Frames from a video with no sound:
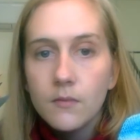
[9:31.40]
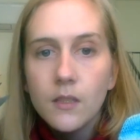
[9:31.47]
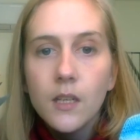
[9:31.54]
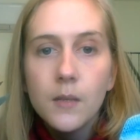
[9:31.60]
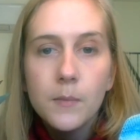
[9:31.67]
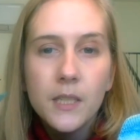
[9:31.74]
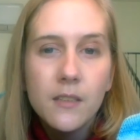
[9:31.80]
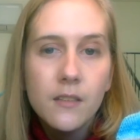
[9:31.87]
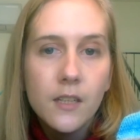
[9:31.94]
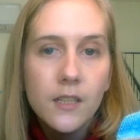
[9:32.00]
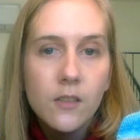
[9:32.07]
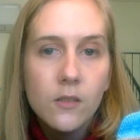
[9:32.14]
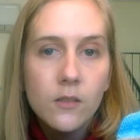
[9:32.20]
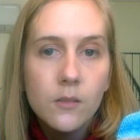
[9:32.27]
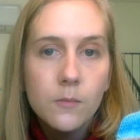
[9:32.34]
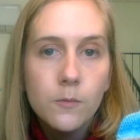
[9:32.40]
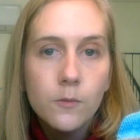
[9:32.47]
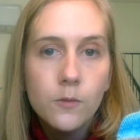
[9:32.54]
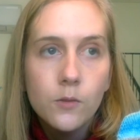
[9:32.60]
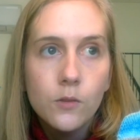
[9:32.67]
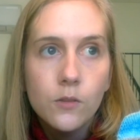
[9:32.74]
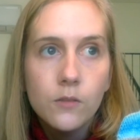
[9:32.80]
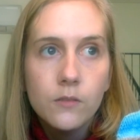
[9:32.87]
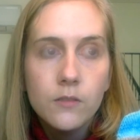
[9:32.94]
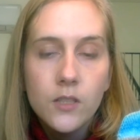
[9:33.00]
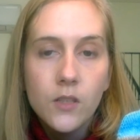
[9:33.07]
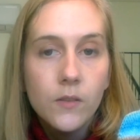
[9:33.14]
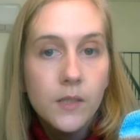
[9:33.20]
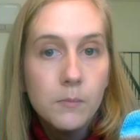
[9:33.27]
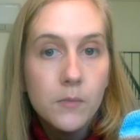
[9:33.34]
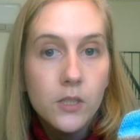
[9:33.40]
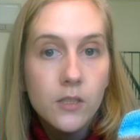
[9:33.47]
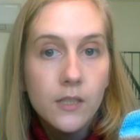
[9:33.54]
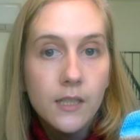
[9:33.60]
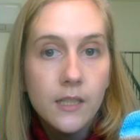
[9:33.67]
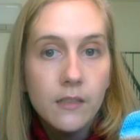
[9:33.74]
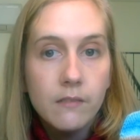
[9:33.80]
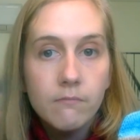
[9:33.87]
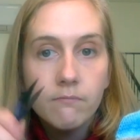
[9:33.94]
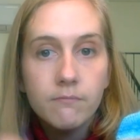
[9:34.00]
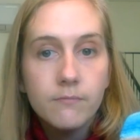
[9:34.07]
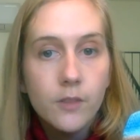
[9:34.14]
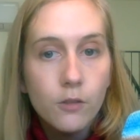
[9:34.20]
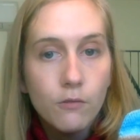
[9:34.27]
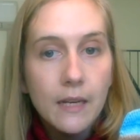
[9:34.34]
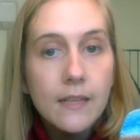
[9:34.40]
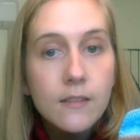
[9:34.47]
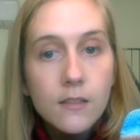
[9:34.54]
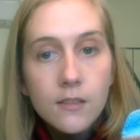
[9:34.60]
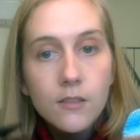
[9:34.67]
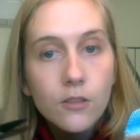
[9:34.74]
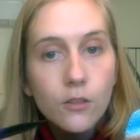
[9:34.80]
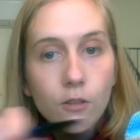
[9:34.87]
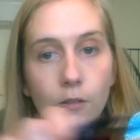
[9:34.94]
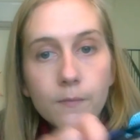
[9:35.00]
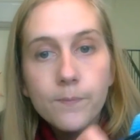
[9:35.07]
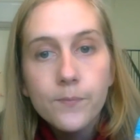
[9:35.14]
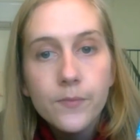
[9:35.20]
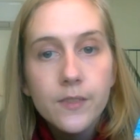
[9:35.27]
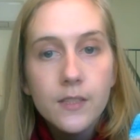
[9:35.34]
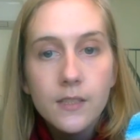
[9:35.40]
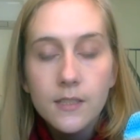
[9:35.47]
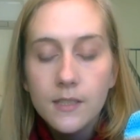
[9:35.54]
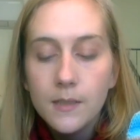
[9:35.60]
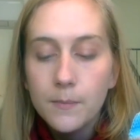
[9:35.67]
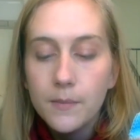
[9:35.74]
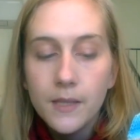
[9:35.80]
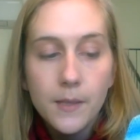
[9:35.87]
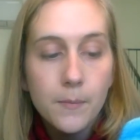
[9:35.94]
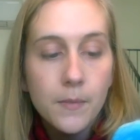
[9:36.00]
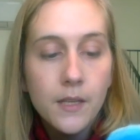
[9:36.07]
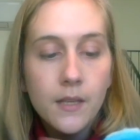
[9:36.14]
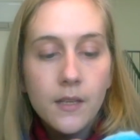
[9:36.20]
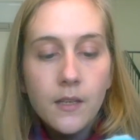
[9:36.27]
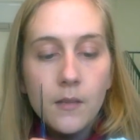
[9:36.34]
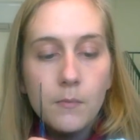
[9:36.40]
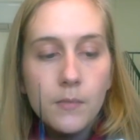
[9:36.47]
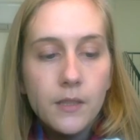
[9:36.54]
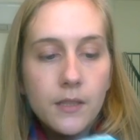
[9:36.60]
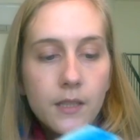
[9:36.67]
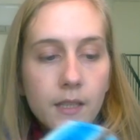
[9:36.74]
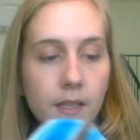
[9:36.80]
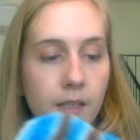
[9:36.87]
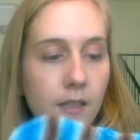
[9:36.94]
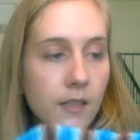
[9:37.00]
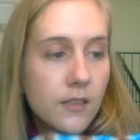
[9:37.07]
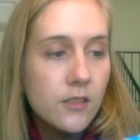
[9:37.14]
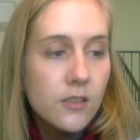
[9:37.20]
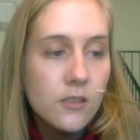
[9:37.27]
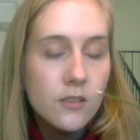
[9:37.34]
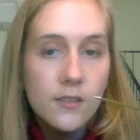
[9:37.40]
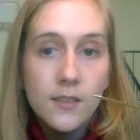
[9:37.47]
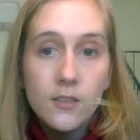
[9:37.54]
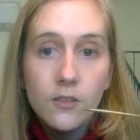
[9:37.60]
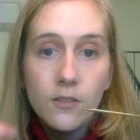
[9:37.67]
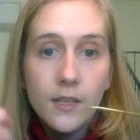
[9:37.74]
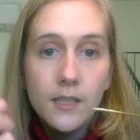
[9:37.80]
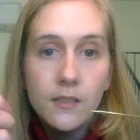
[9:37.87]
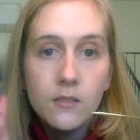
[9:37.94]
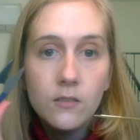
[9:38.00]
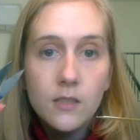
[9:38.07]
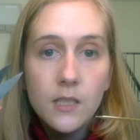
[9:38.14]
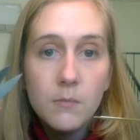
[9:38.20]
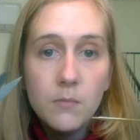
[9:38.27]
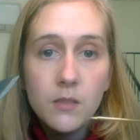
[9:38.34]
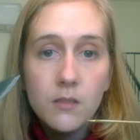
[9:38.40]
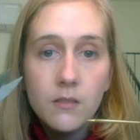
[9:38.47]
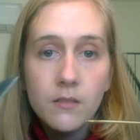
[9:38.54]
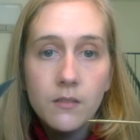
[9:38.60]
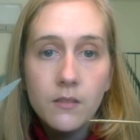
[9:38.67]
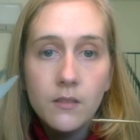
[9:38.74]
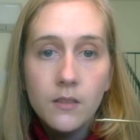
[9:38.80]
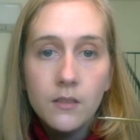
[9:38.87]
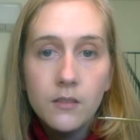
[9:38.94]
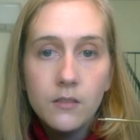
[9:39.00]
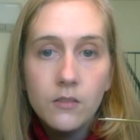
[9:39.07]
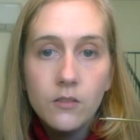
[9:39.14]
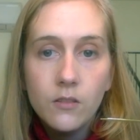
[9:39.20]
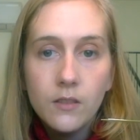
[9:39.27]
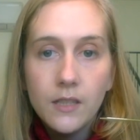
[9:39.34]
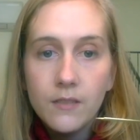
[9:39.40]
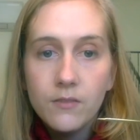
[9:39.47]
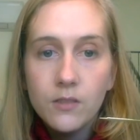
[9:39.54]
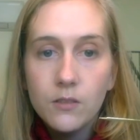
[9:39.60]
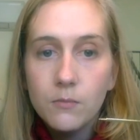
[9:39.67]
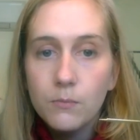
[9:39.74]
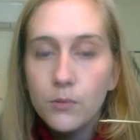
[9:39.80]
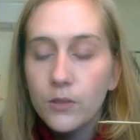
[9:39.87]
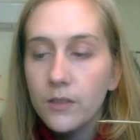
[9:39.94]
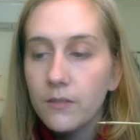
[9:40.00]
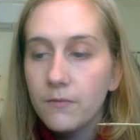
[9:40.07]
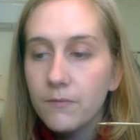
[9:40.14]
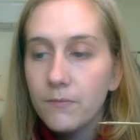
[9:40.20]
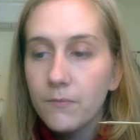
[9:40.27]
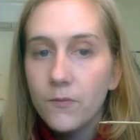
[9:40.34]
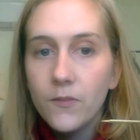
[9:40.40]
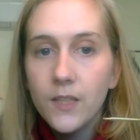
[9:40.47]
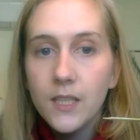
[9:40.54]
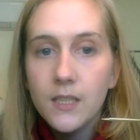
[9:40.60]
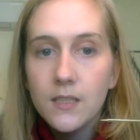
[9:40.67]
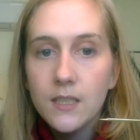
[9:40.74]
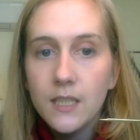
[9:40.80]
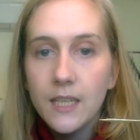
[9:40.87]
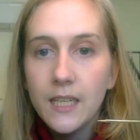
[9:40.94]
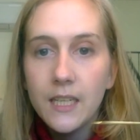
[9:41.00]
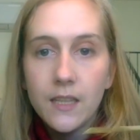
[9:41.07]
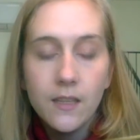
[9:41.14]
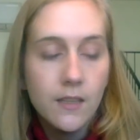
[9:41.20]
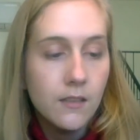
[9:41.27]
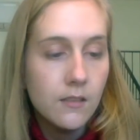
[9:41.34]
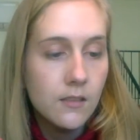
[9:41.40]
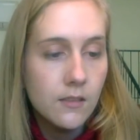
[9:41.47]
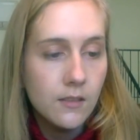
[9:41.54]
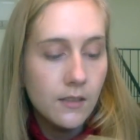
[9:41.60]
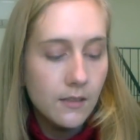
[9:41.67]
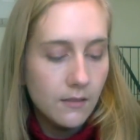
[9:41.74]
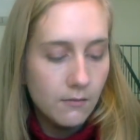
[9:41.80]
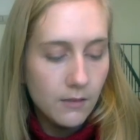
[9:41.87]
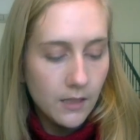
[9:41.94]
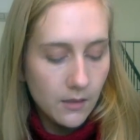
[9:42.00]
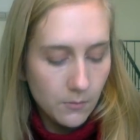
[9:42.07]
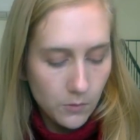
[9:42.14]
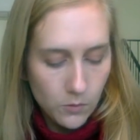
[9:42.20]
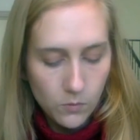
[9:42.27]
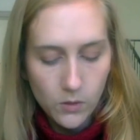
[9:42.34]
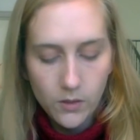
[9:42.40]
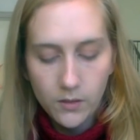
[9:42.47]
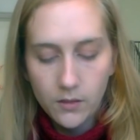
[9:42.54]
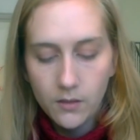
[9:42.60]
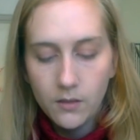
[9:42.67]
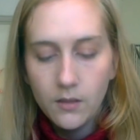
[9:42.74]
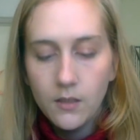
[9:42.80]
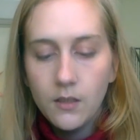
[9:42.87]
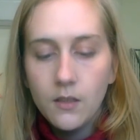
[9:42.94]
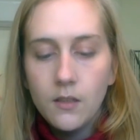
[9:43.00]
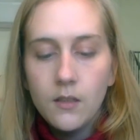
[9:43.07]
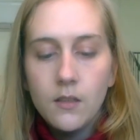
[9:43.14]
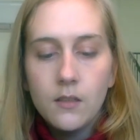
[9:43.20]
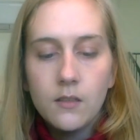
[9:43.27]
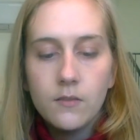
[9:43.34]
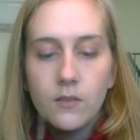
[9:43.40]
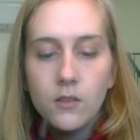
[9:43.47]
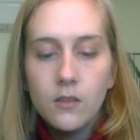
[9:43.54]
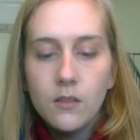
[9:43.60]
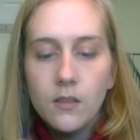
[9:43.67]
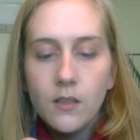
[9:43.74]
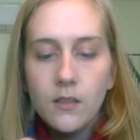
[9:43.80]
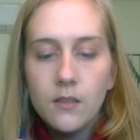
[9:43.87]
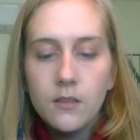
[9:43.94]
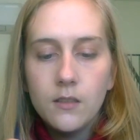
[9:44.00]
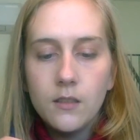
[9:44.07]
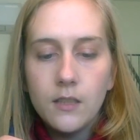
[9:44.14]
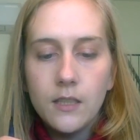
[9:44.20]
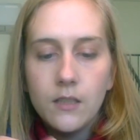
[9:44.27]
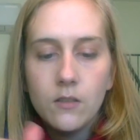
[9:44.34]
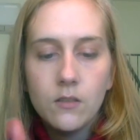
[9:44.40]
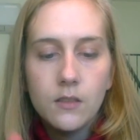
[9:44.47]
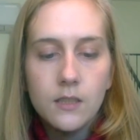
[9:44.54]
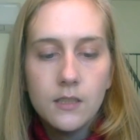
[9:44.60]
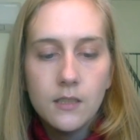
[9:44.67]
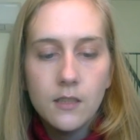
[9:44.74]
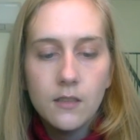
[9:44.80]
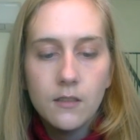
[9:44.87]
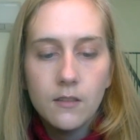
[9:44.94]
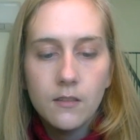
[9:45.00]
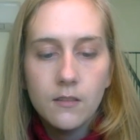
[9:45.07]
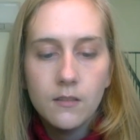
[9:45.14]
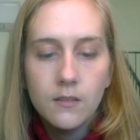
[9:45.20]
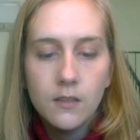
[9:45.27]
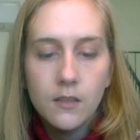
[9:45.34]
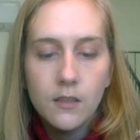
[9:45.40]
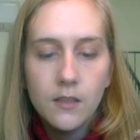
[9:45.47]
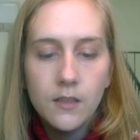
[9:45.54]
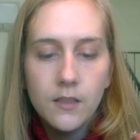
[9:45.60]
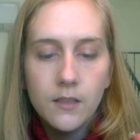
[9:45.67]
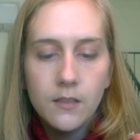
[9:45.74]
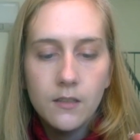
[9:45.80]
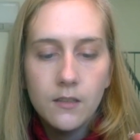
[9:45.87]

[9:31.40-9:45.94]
I mean, I got them for sewing machine threads, to snip them, but they are just such great little snips. You don't have to put your fingers in anything to get them to work. I've got another little end on this other guy.